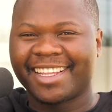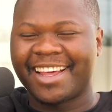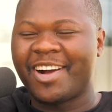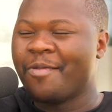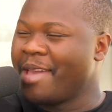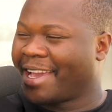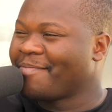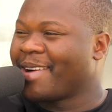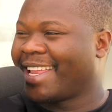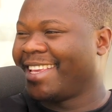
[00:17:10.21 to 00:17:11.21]
that I'll make
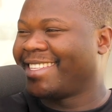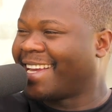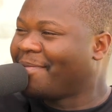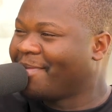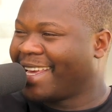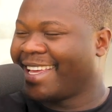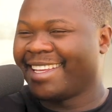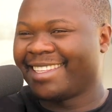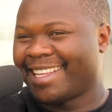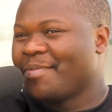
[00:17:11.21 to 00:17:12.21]
money someday,
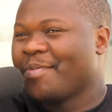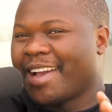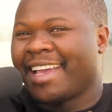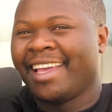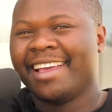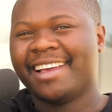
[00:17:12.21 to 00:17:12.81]
some way.